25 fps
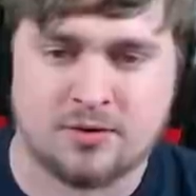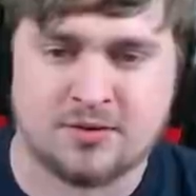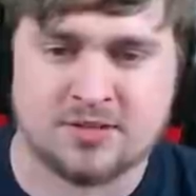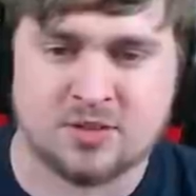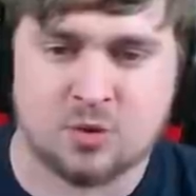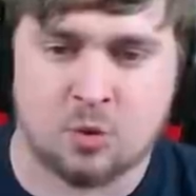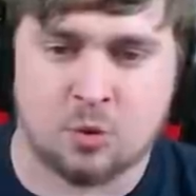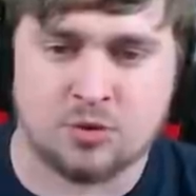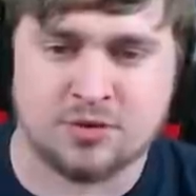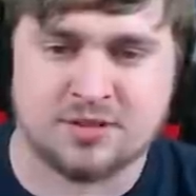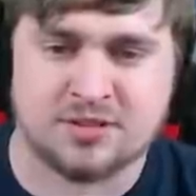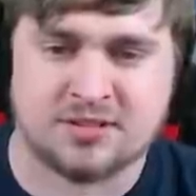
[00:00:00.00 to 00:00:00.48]

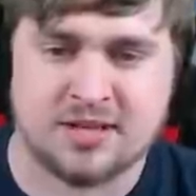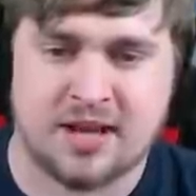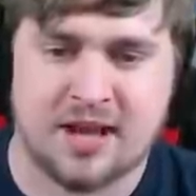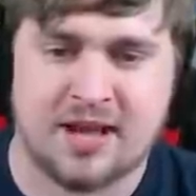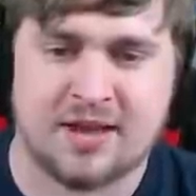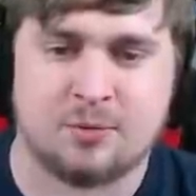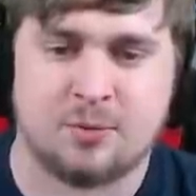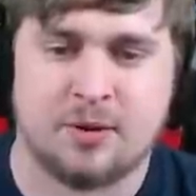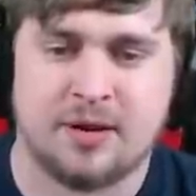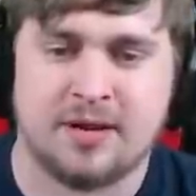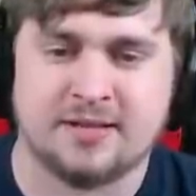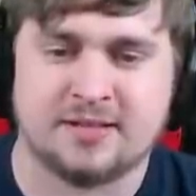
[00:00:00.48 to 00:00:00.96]
or
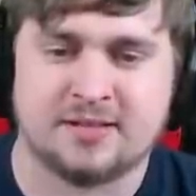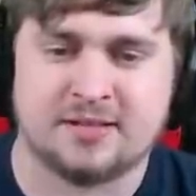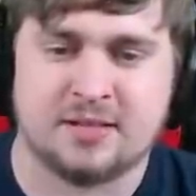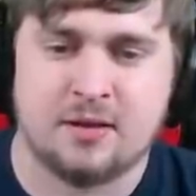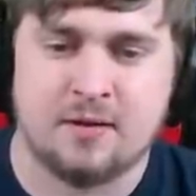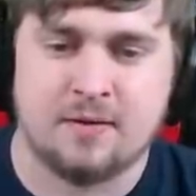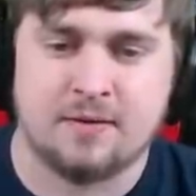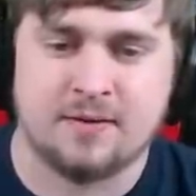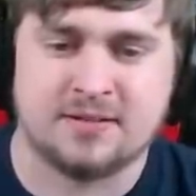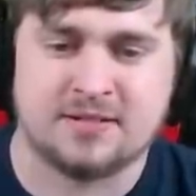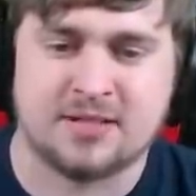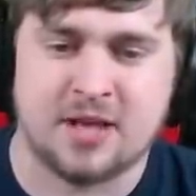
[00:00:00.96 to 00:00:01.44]
sideways,
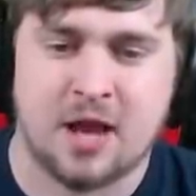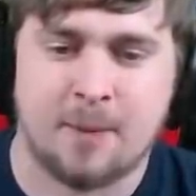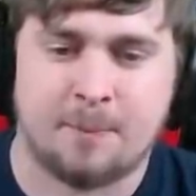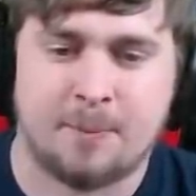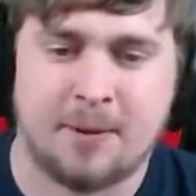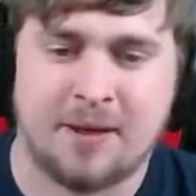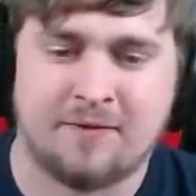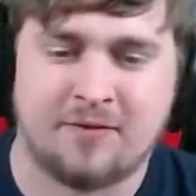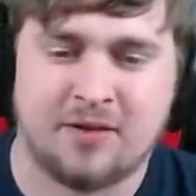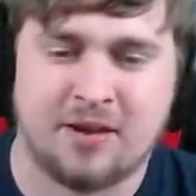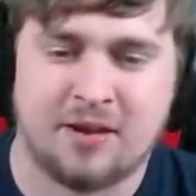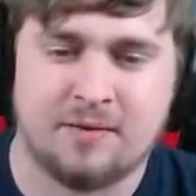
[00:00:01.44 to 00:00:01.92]
top
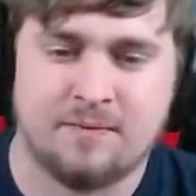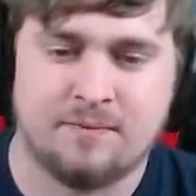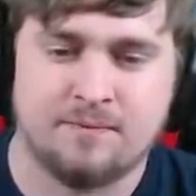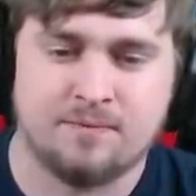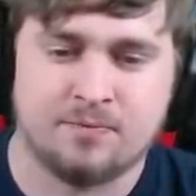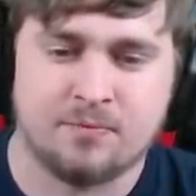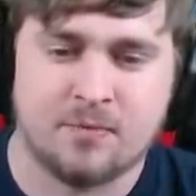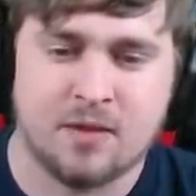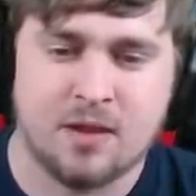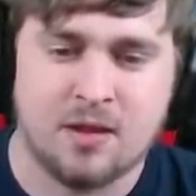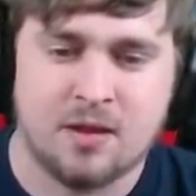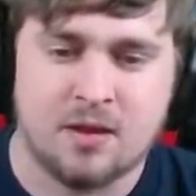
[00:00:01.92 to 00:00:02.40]
heavy,
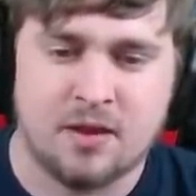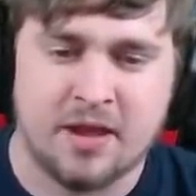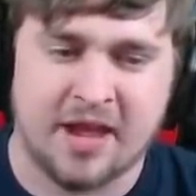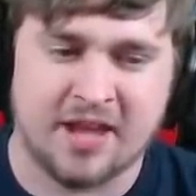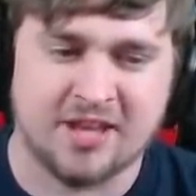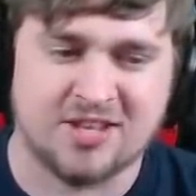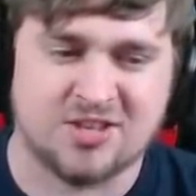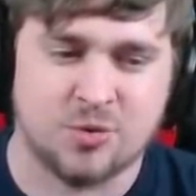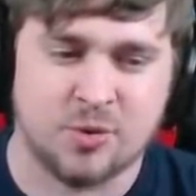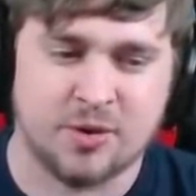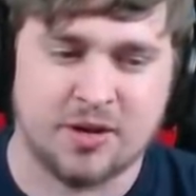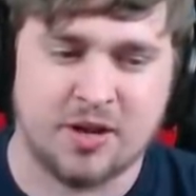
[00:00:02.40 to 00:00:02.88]

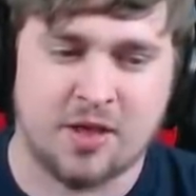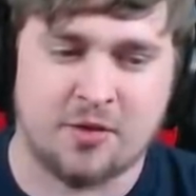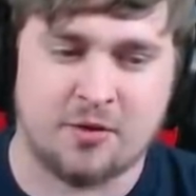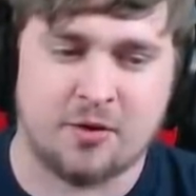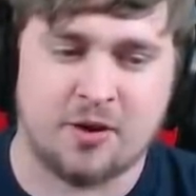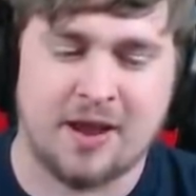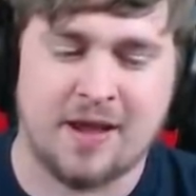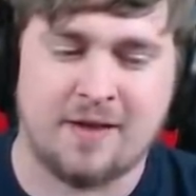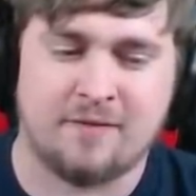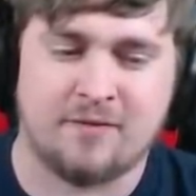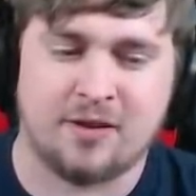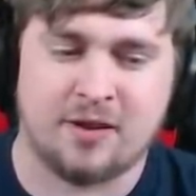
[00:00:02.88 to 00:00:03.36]
into another
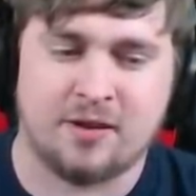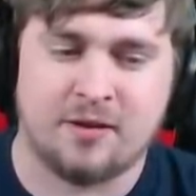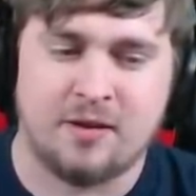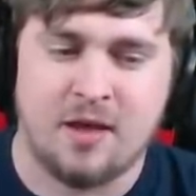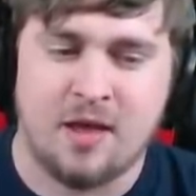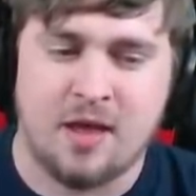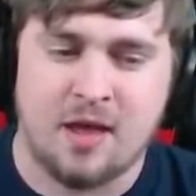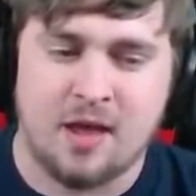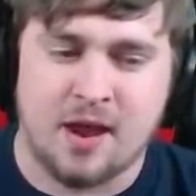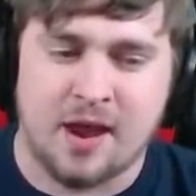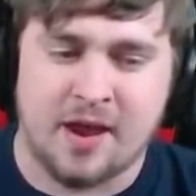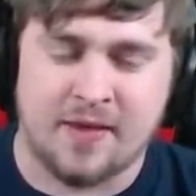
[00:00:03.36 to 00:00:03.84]
heavy.
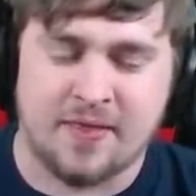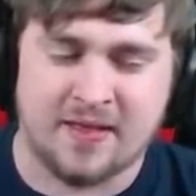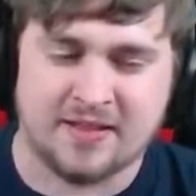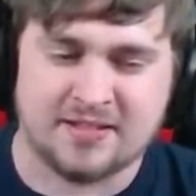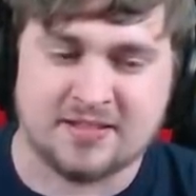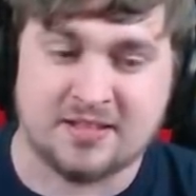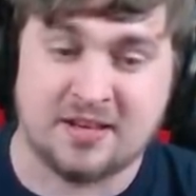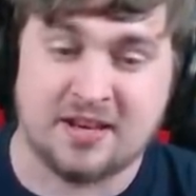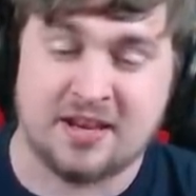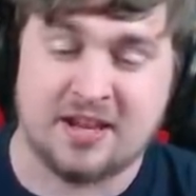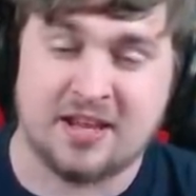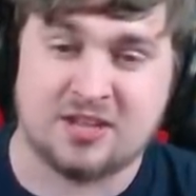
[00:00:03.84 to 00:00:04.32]
And that's
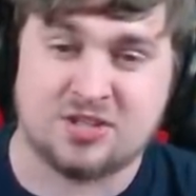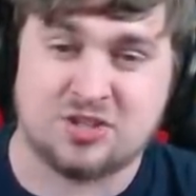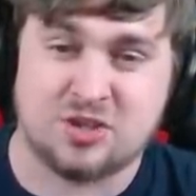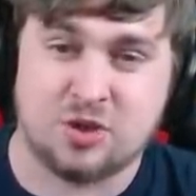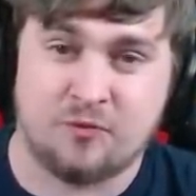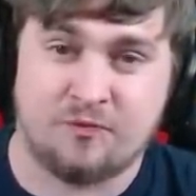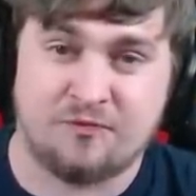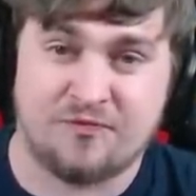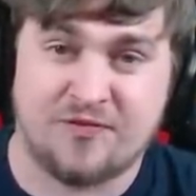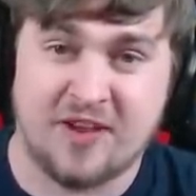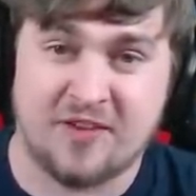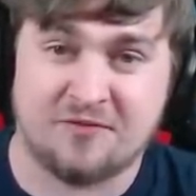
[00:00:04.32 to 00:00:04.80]
going to get
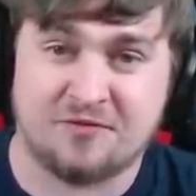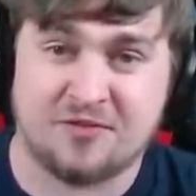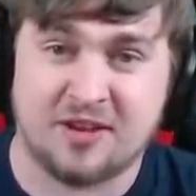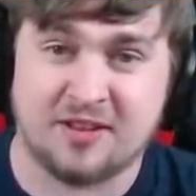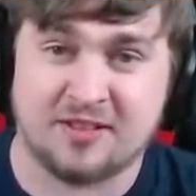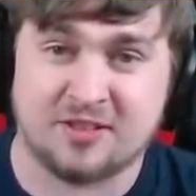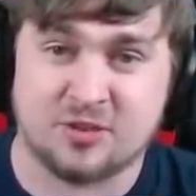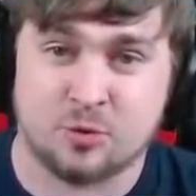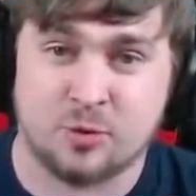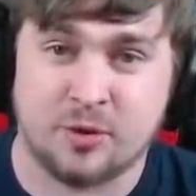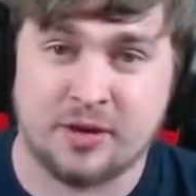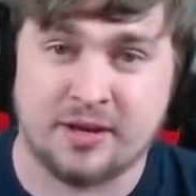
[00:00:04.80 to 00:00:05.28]
you
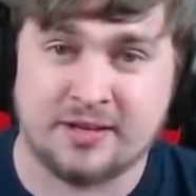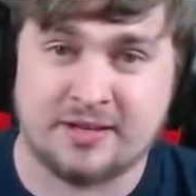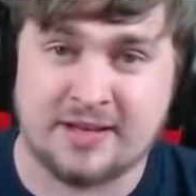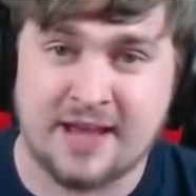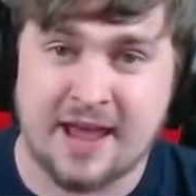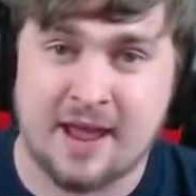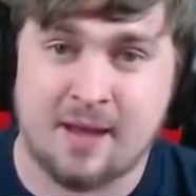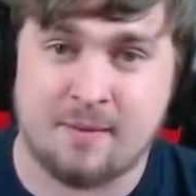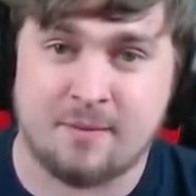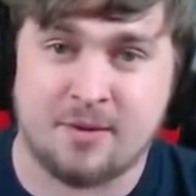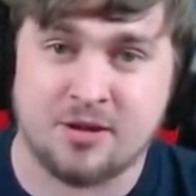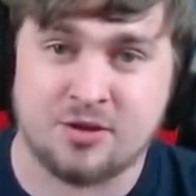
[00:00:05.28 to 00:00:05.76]
53
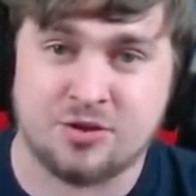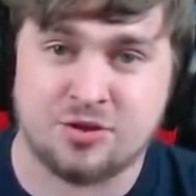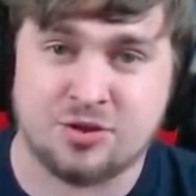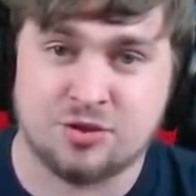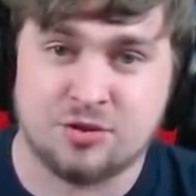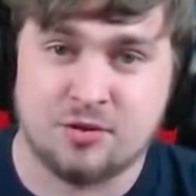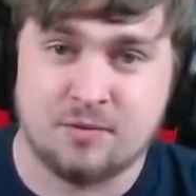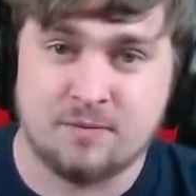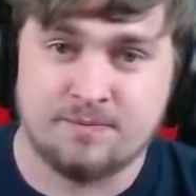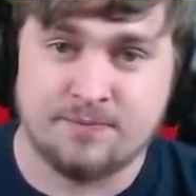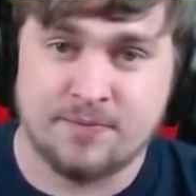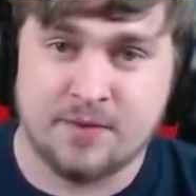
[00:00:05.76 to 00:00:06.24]
damage
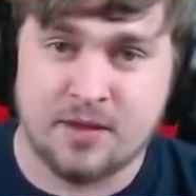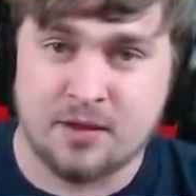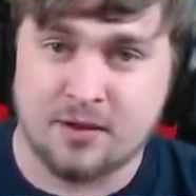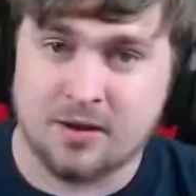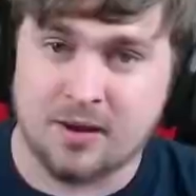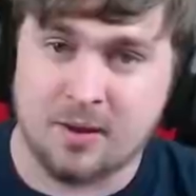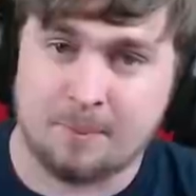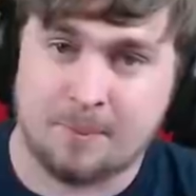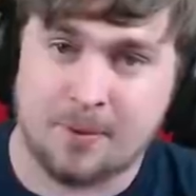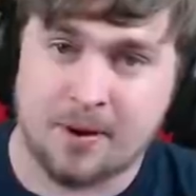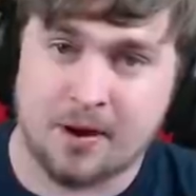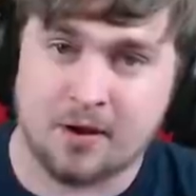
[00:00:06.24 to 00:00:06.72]

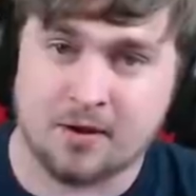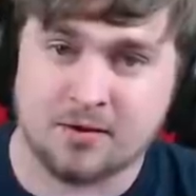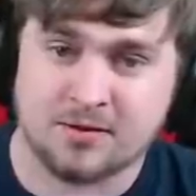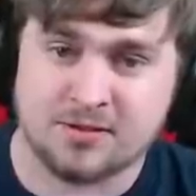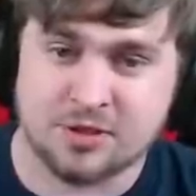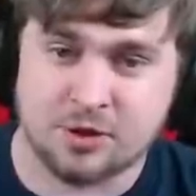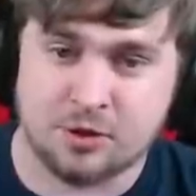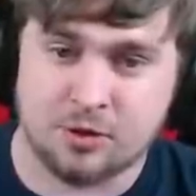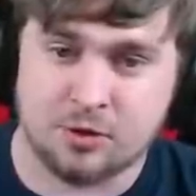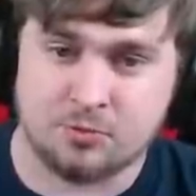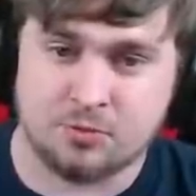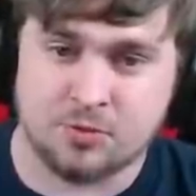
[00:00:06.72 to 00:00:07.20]
compared
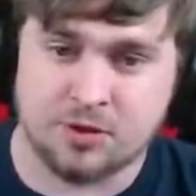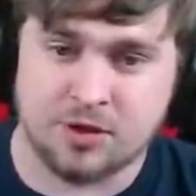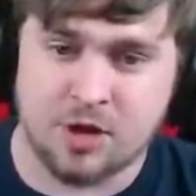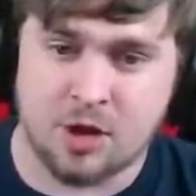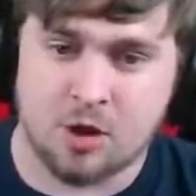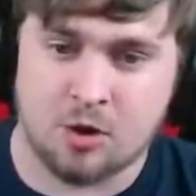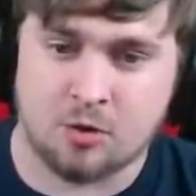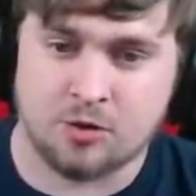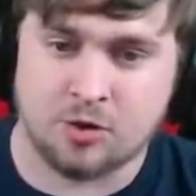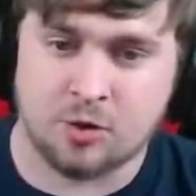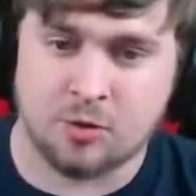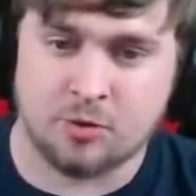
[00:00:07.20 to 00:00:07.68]
to,
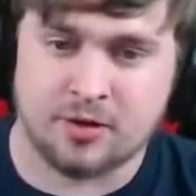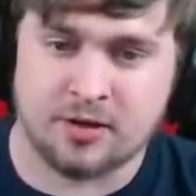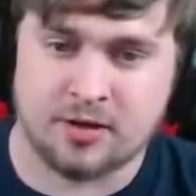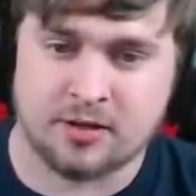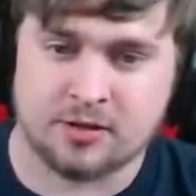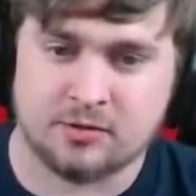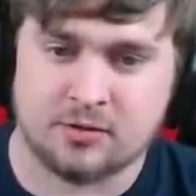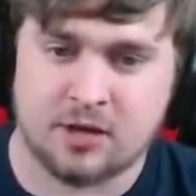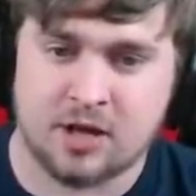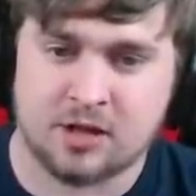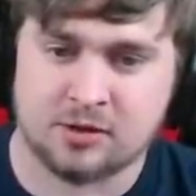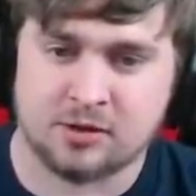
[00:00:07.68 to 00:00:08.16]
doing
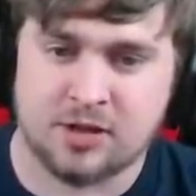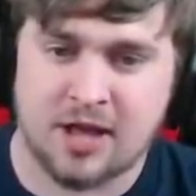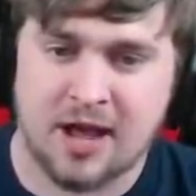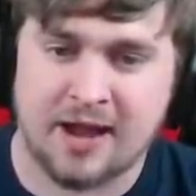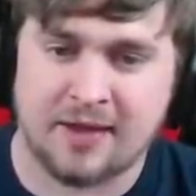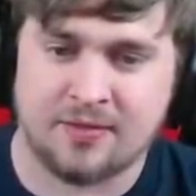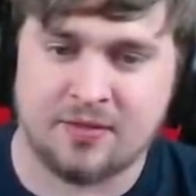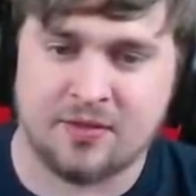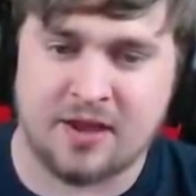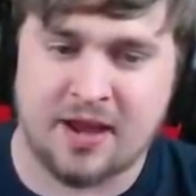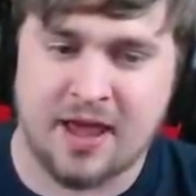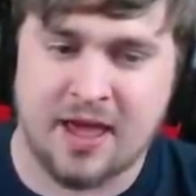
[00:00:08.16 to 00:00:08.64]
a
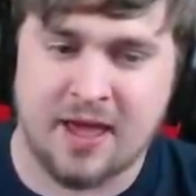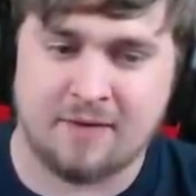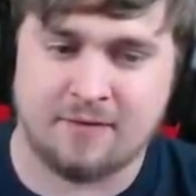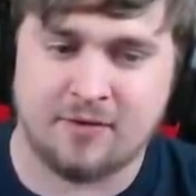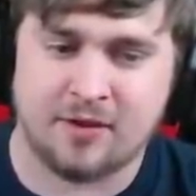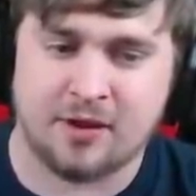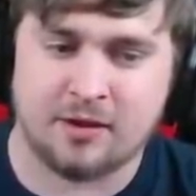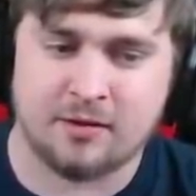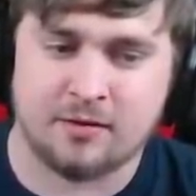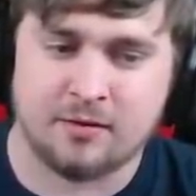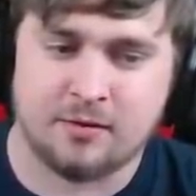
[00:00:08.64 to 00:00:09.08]
light then heavy,